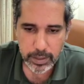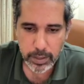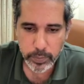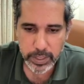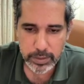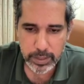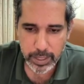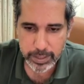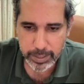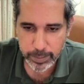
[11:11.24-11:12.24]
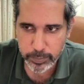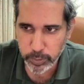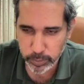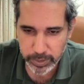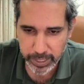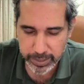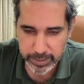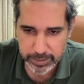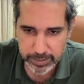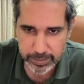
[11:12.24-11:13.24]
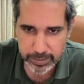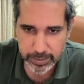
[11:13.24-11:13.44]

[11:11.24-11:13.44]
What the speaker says: when I come to Lattice.